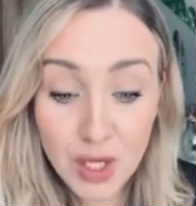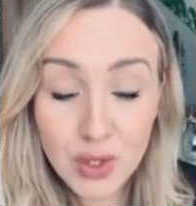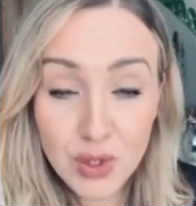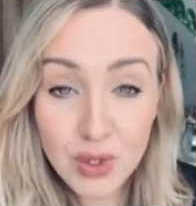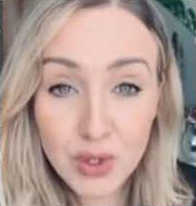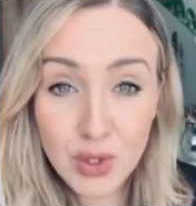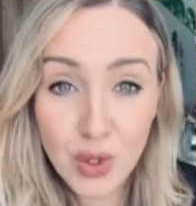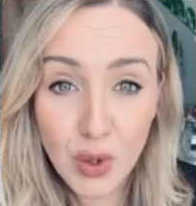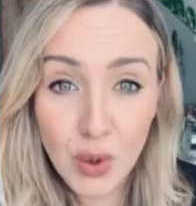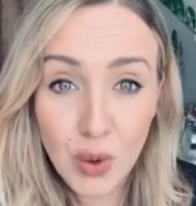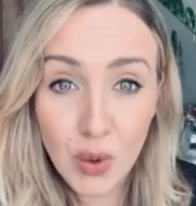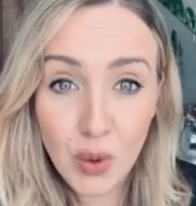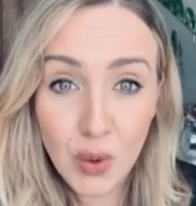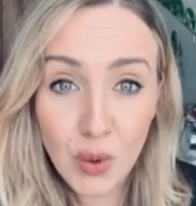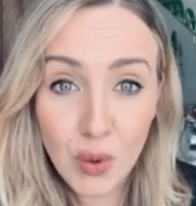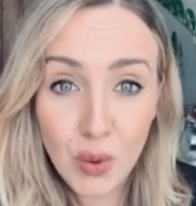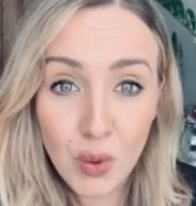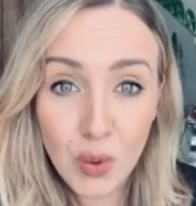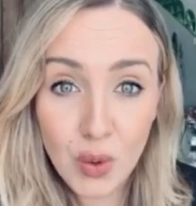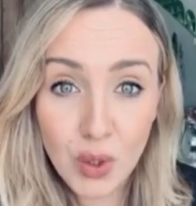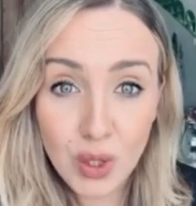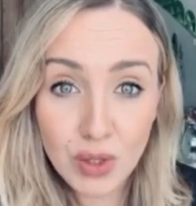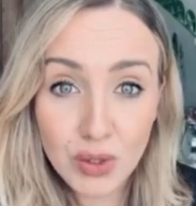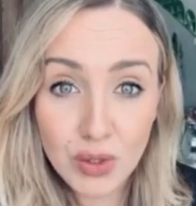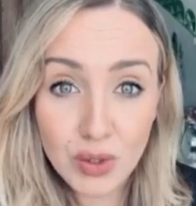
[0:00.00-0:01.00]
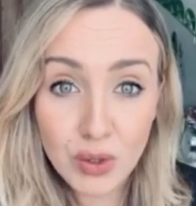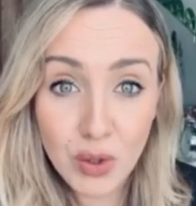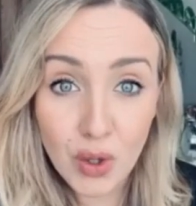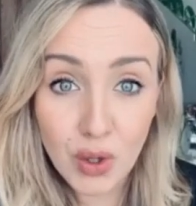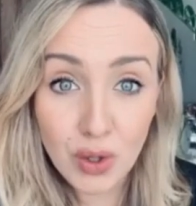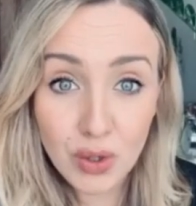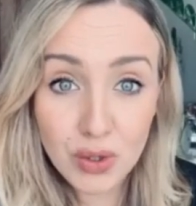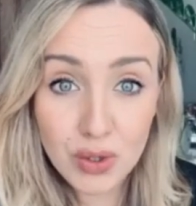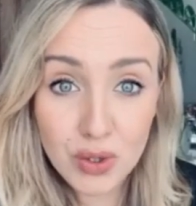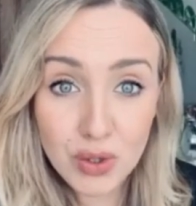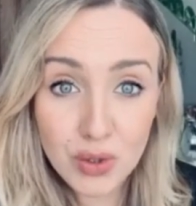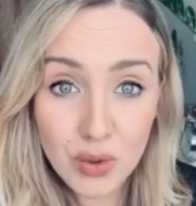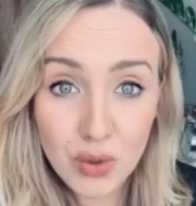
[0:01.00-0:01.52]
So
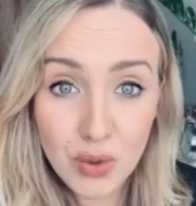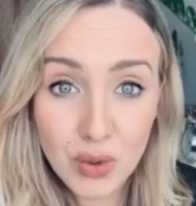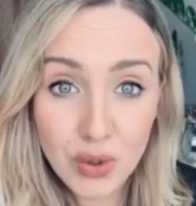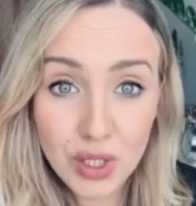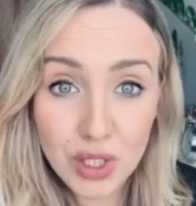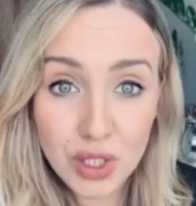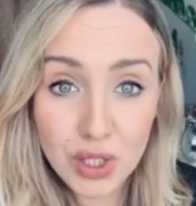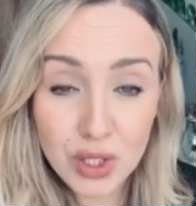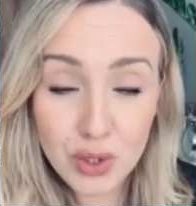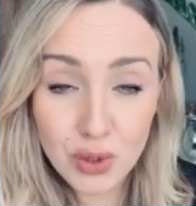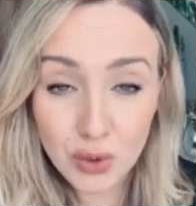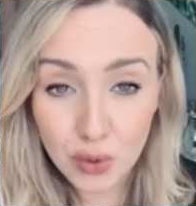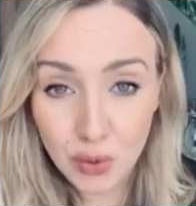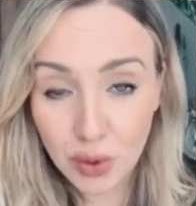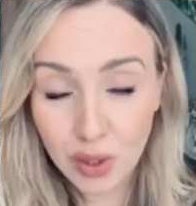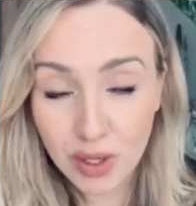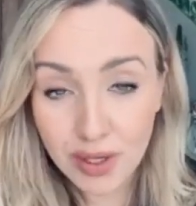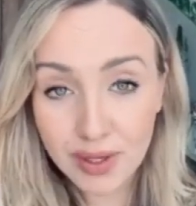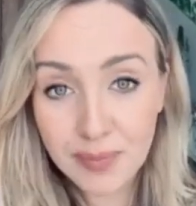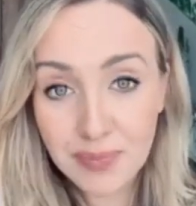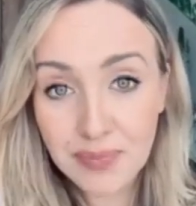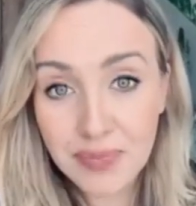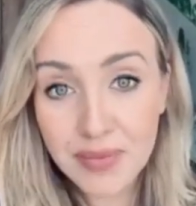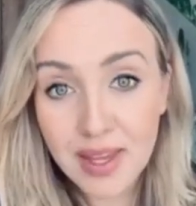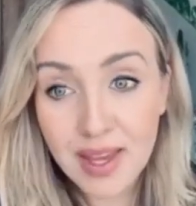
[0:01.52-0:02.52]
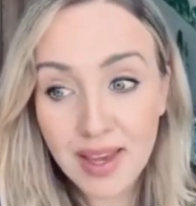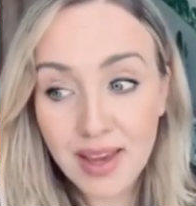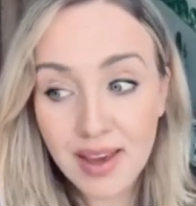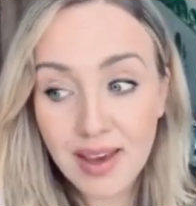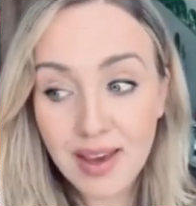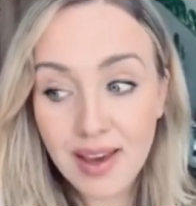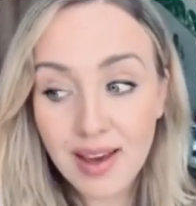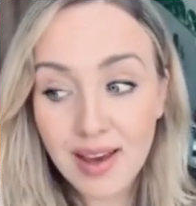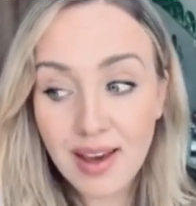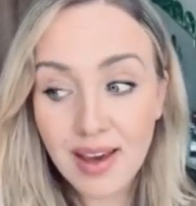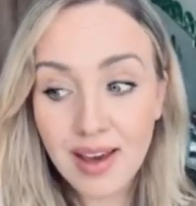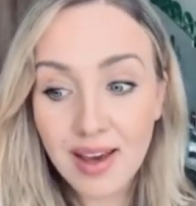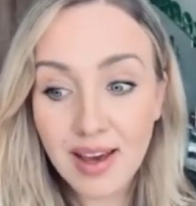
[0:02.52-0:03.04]
long story short, uh,
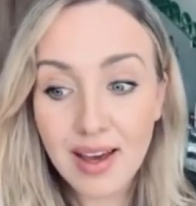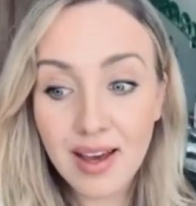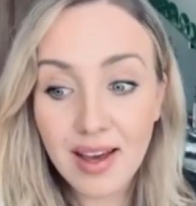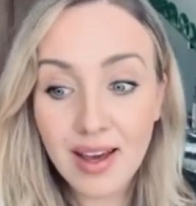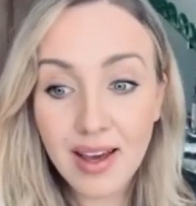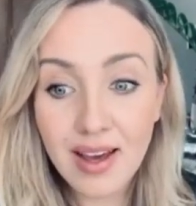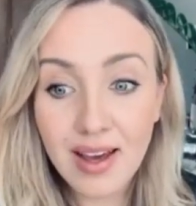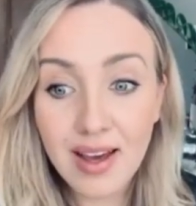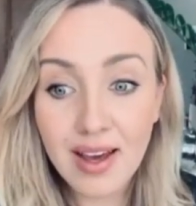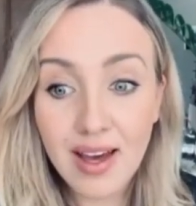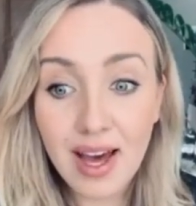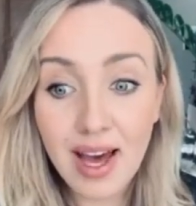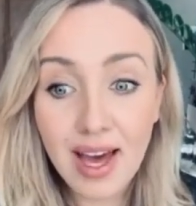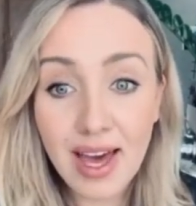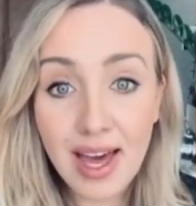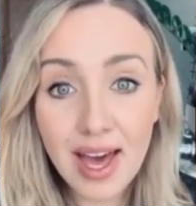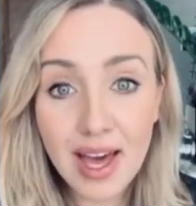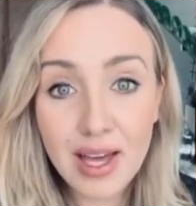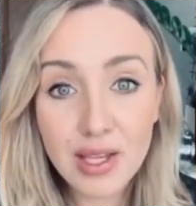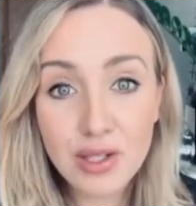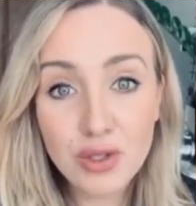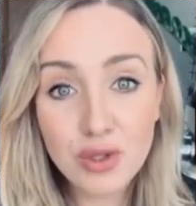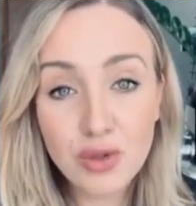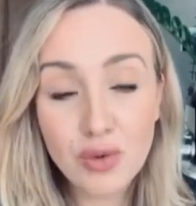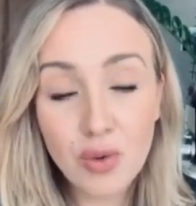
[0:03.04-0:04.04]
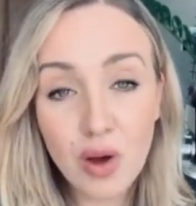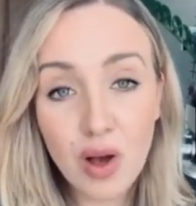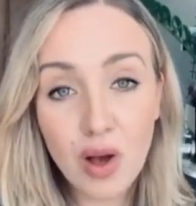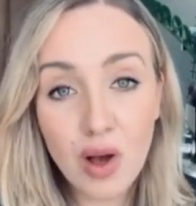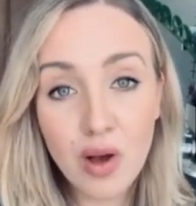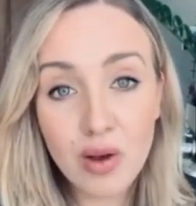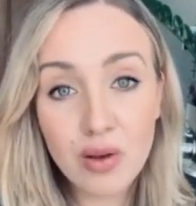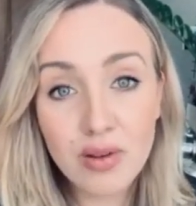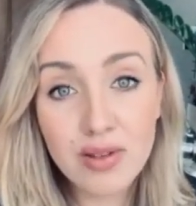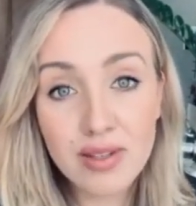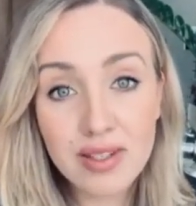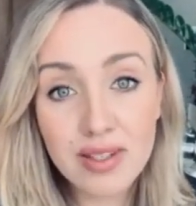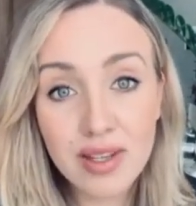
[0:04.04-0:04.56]
I asked
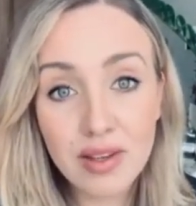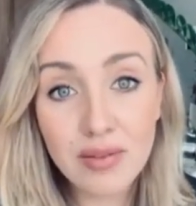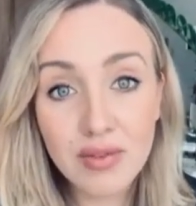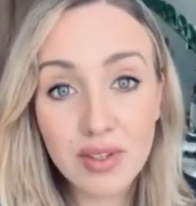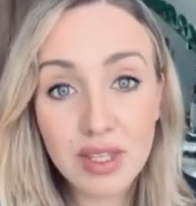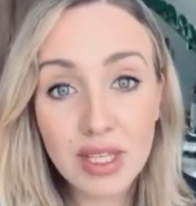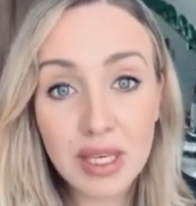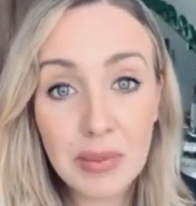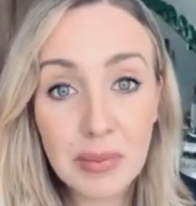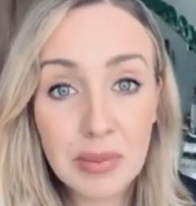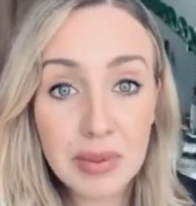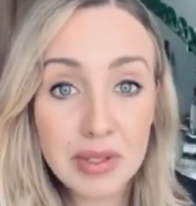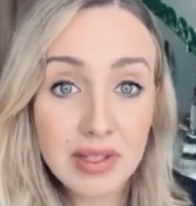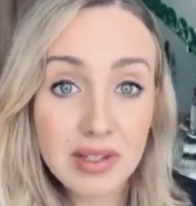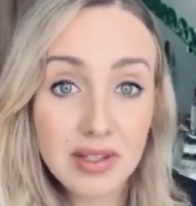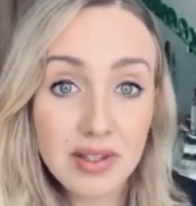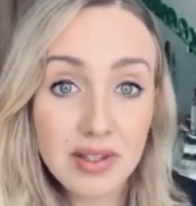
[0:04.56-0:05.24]
Joao something a bit